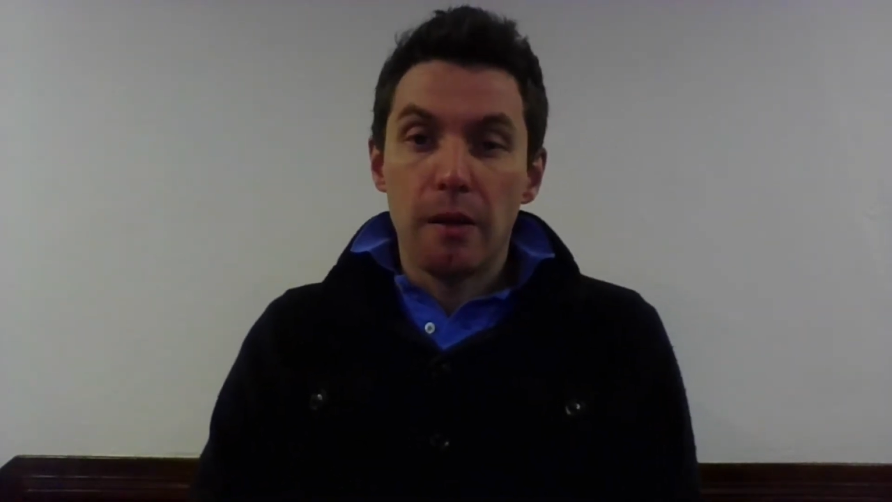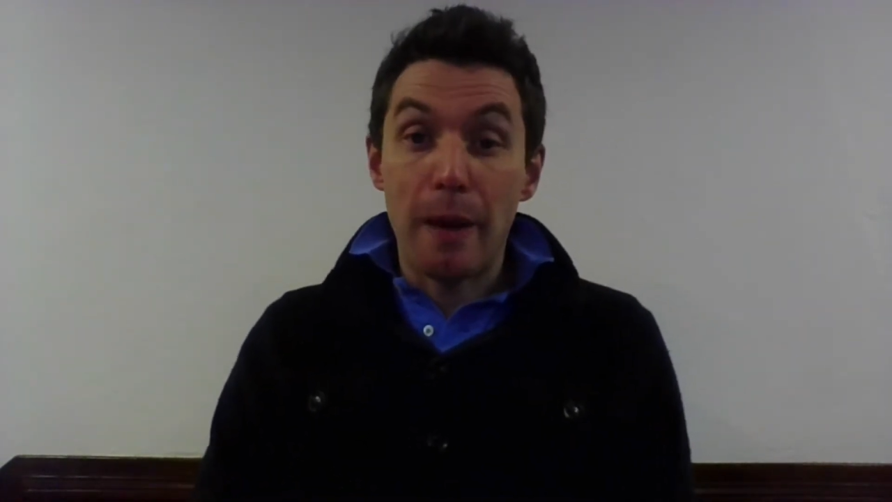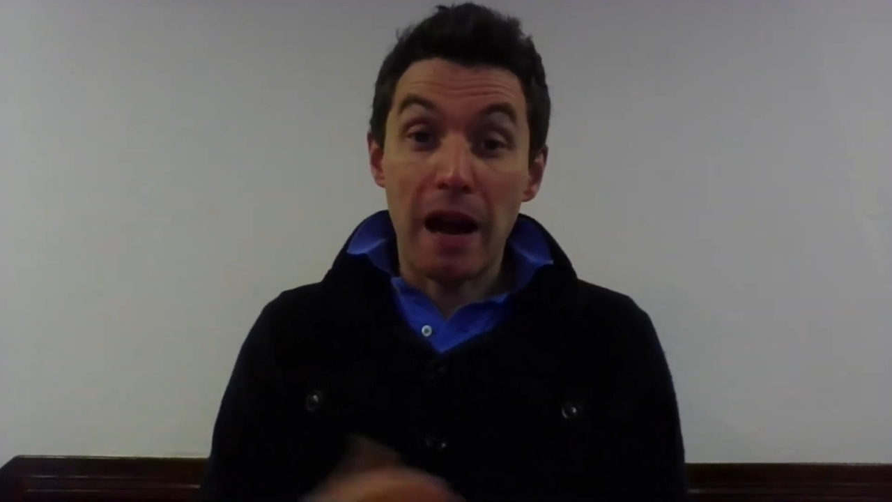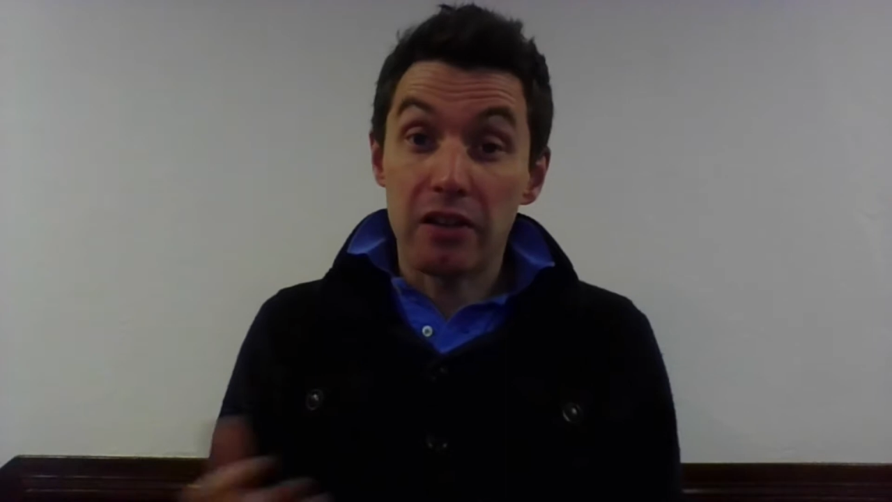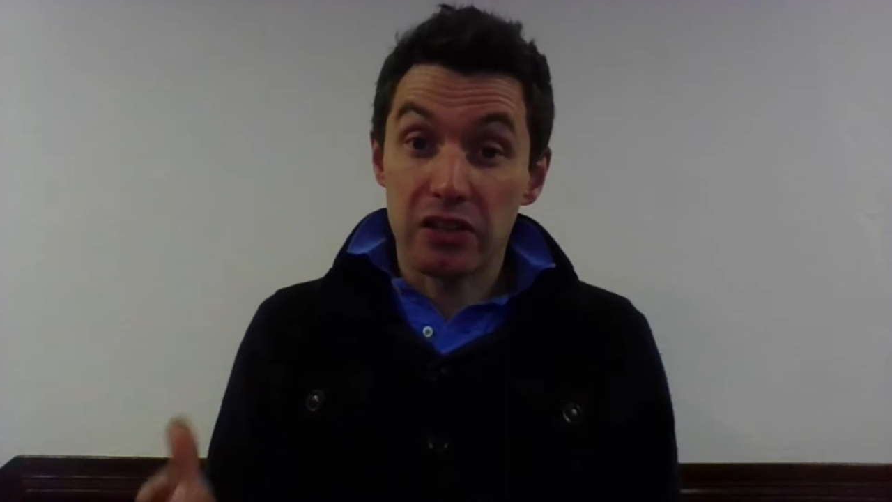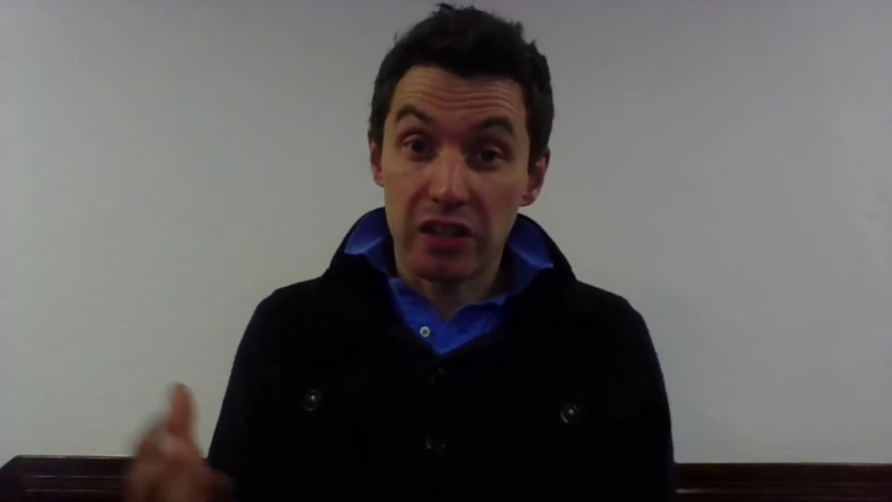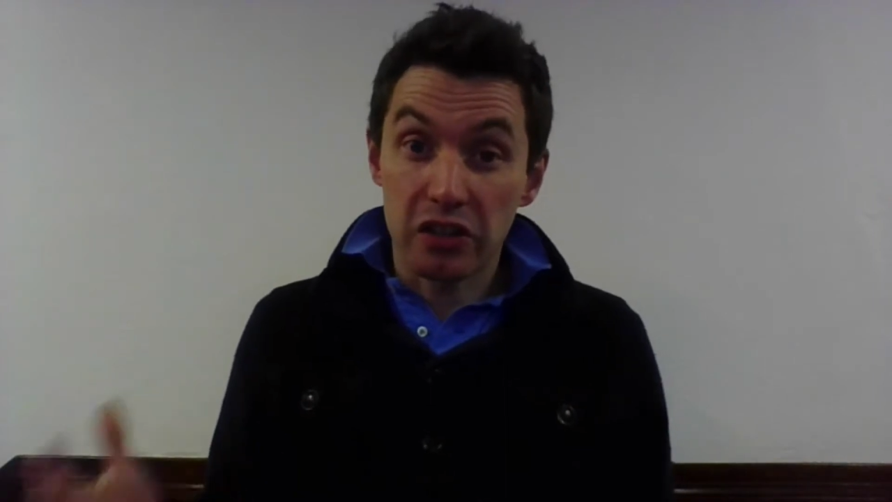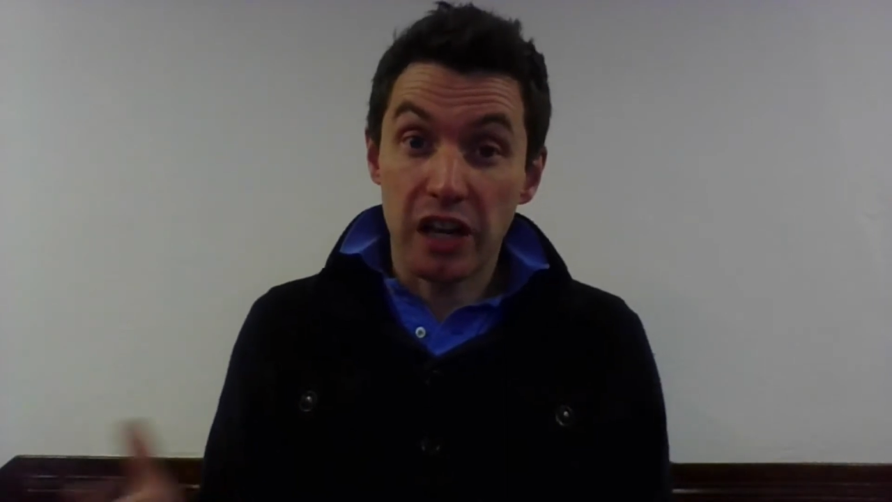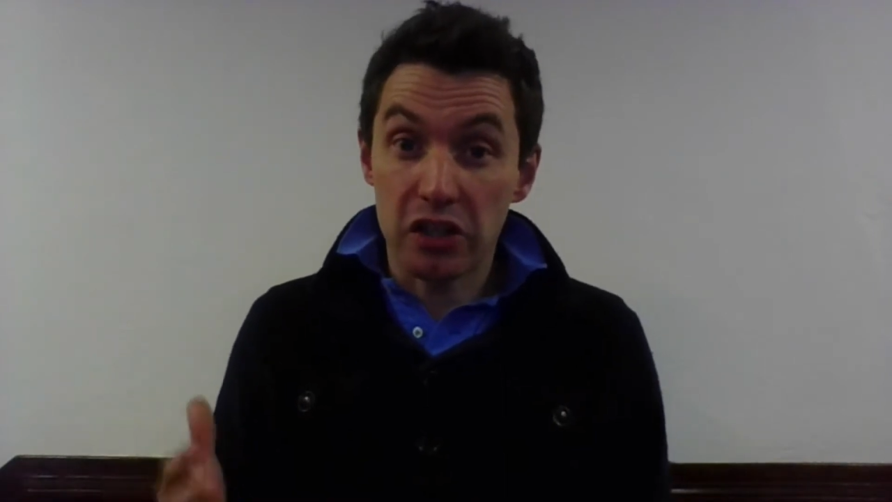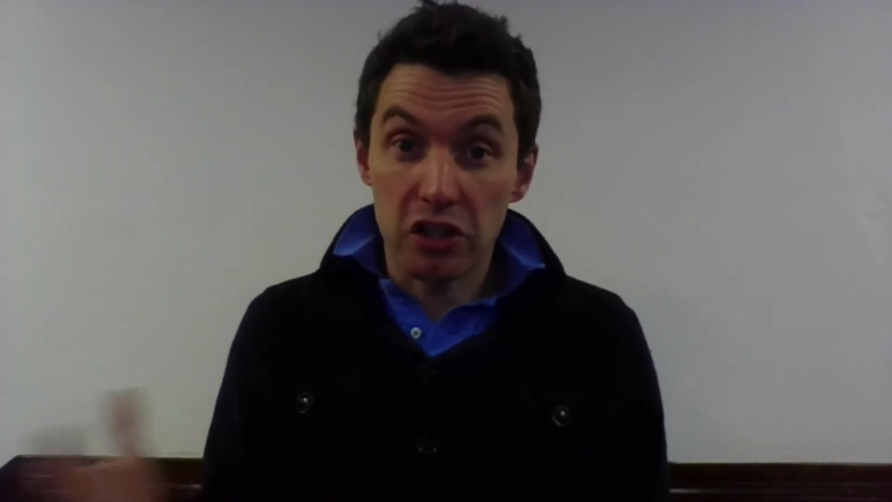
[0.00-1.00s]
parenting
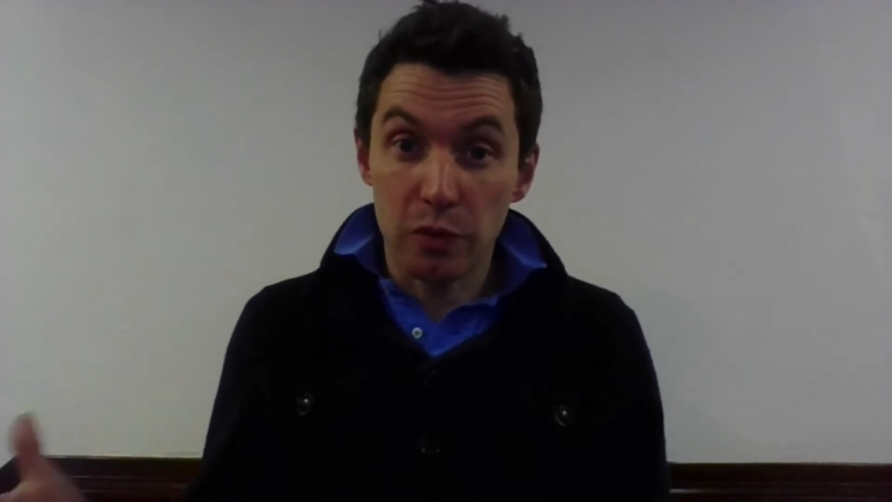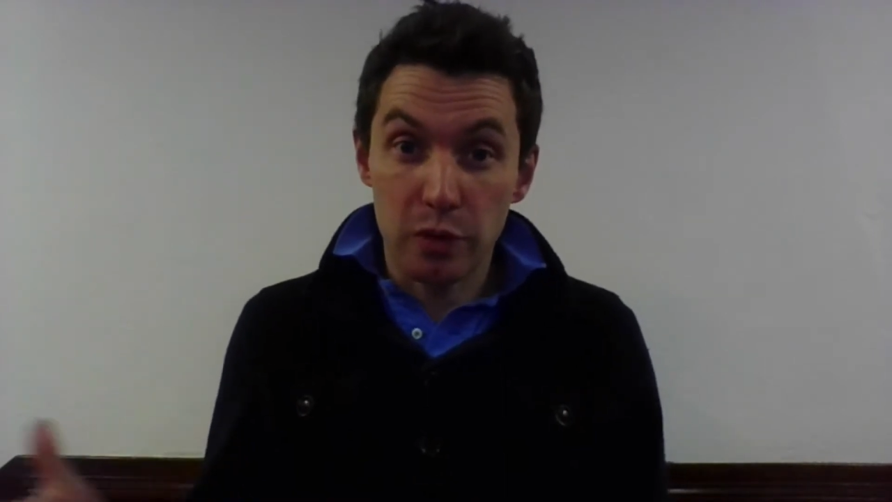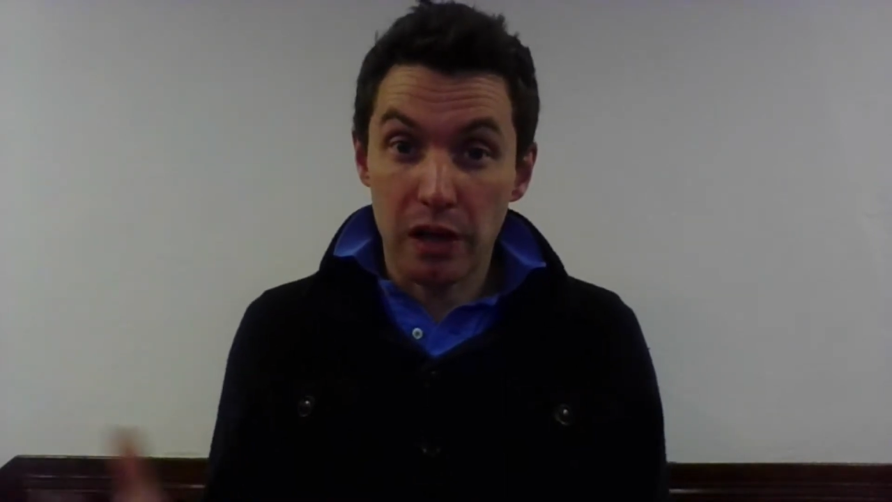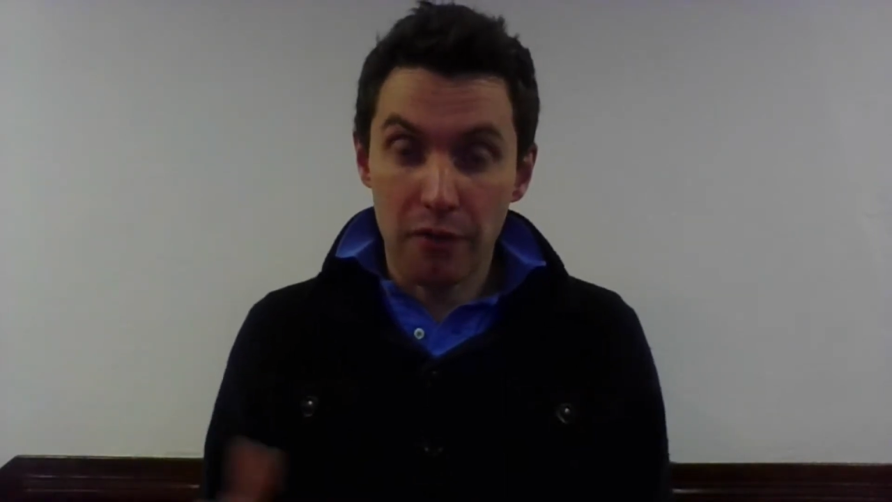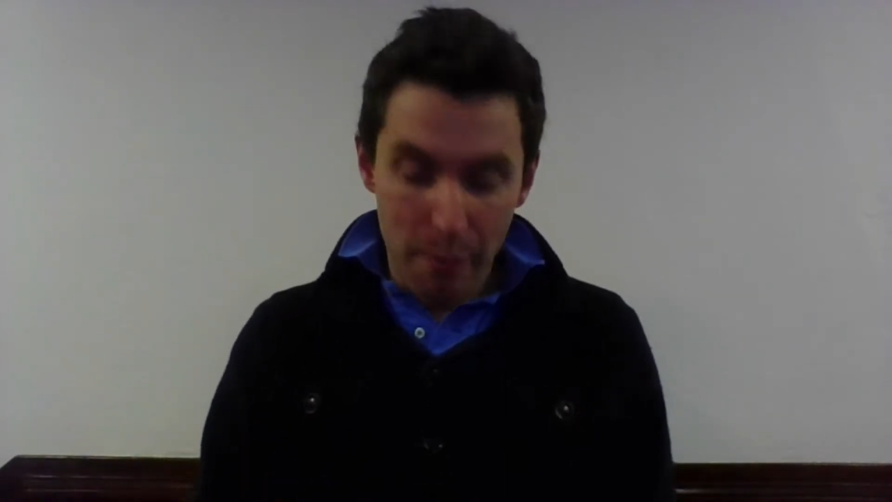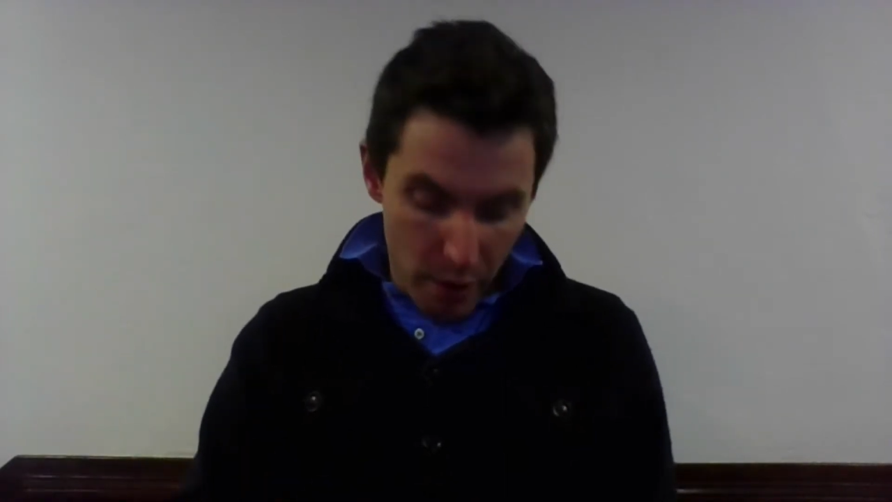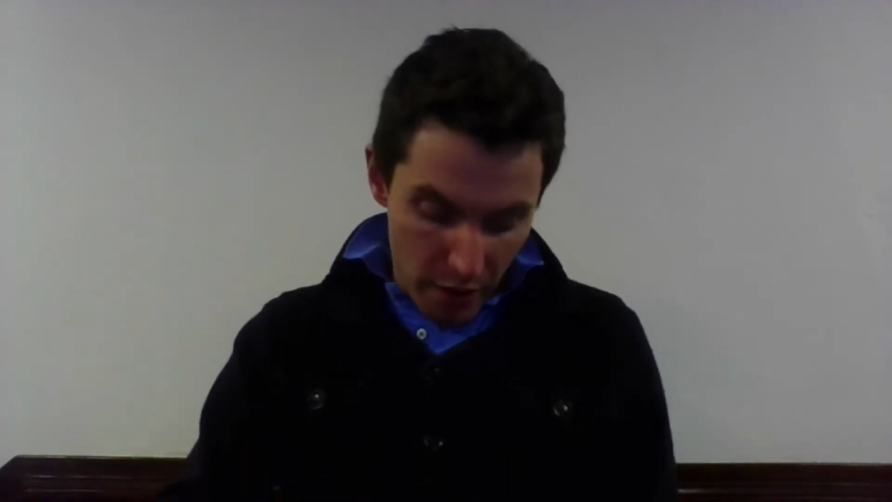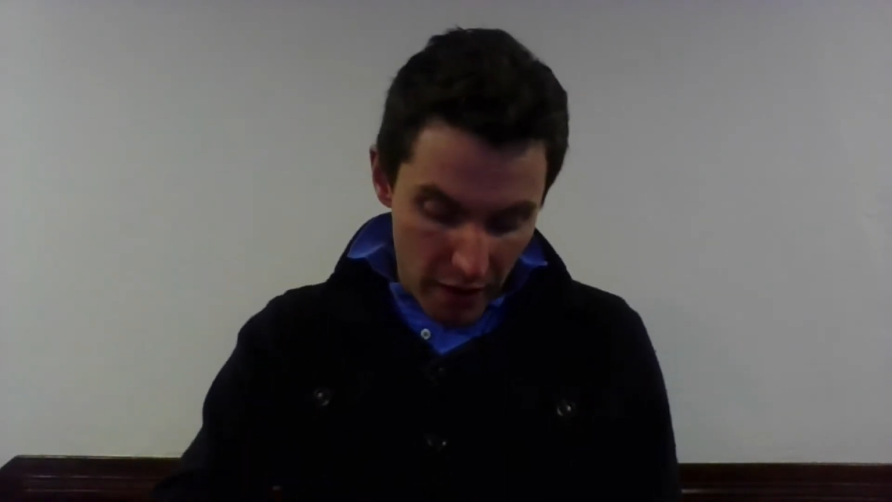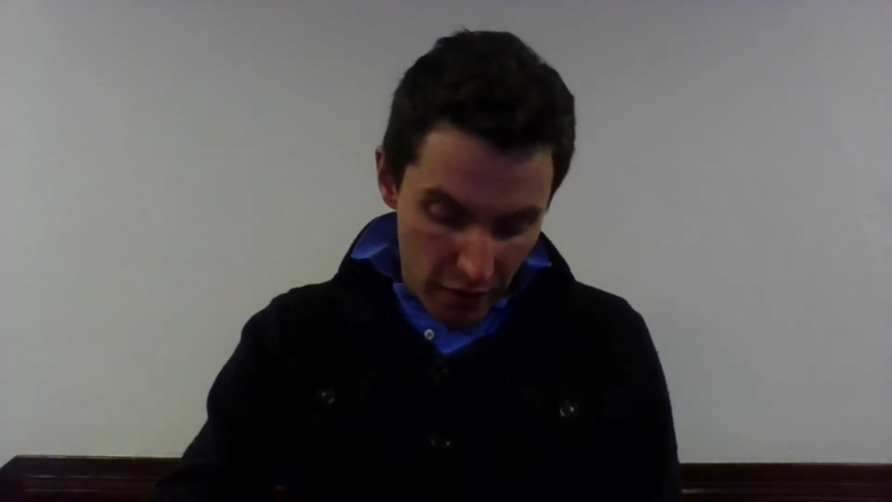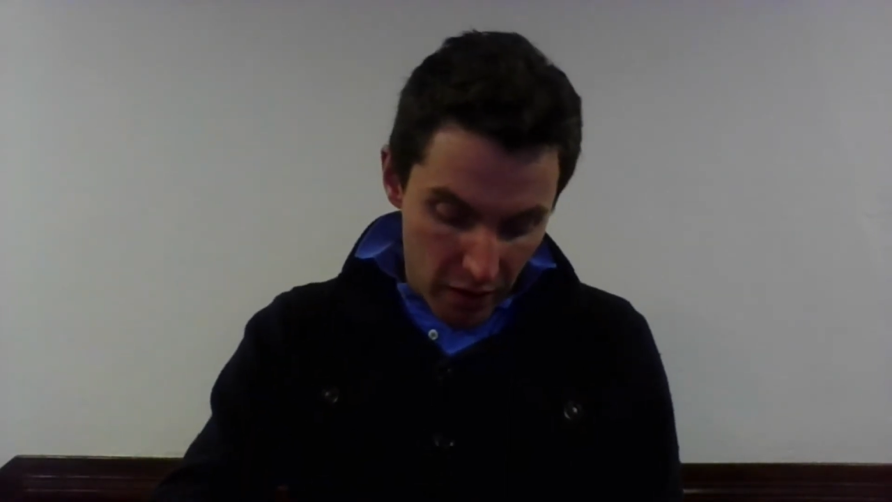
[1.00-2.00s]
sessions which were given by
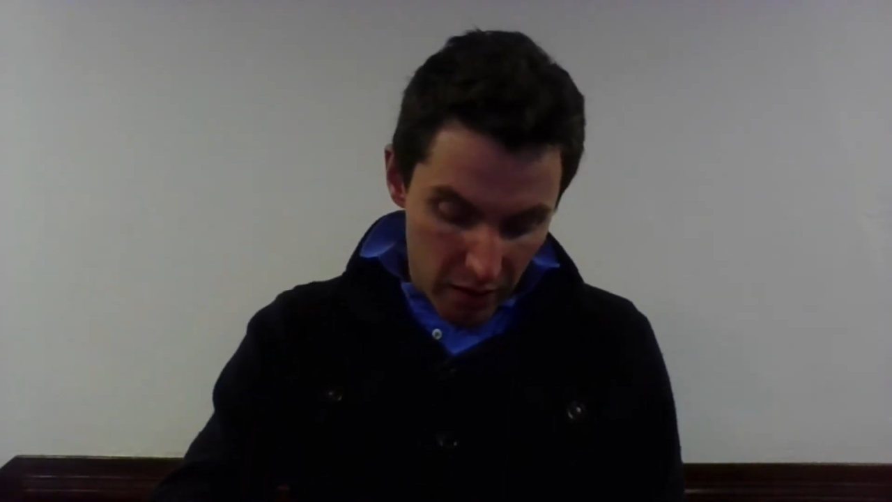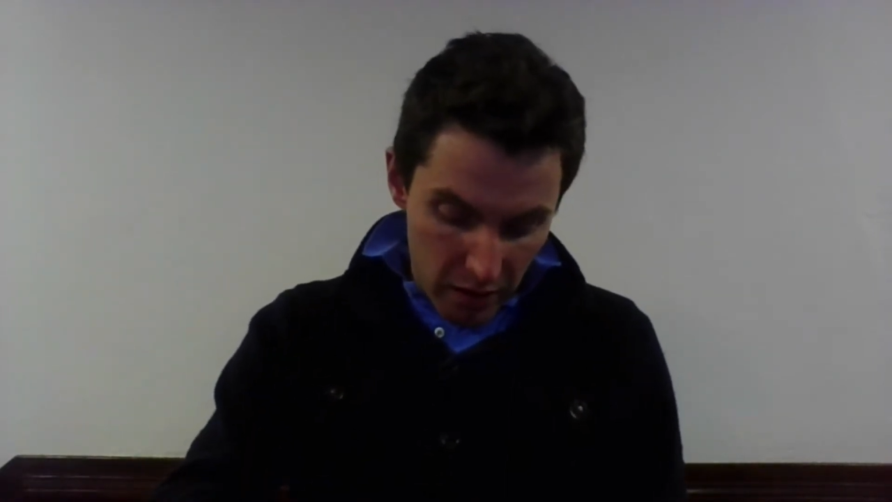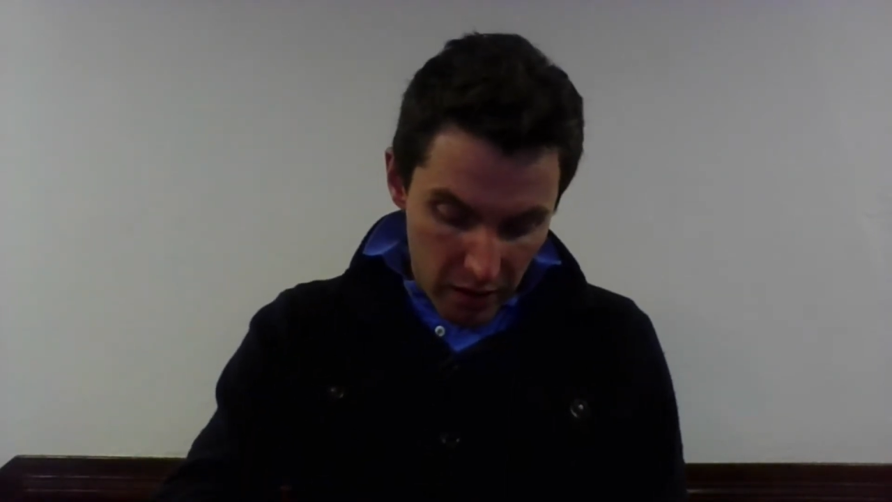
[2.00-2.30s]
the other